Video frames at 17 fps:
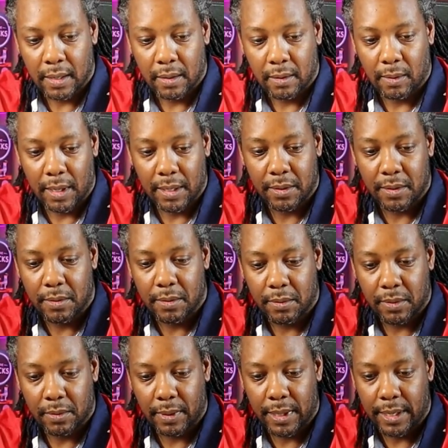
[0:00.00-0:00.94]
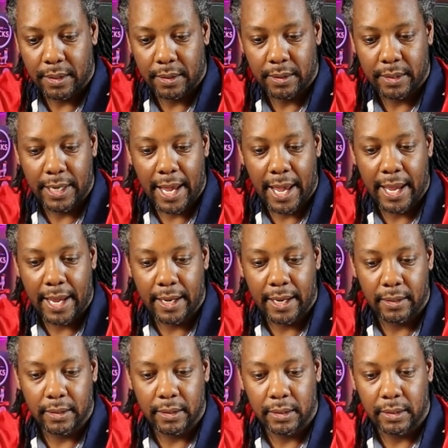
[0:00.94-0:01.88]
1, 2, 3. Yay.
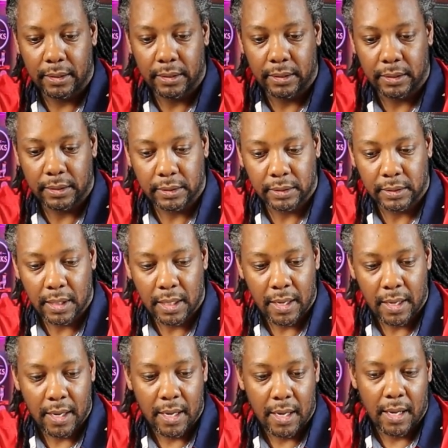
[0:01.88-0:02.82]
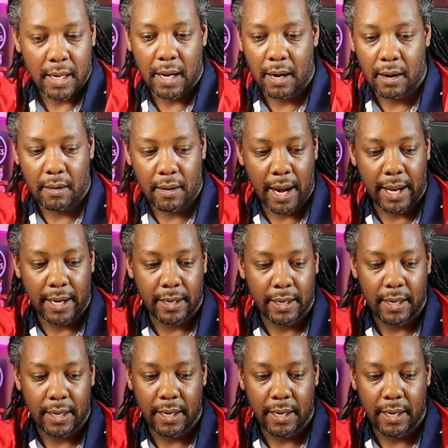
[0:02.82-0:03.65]
All right.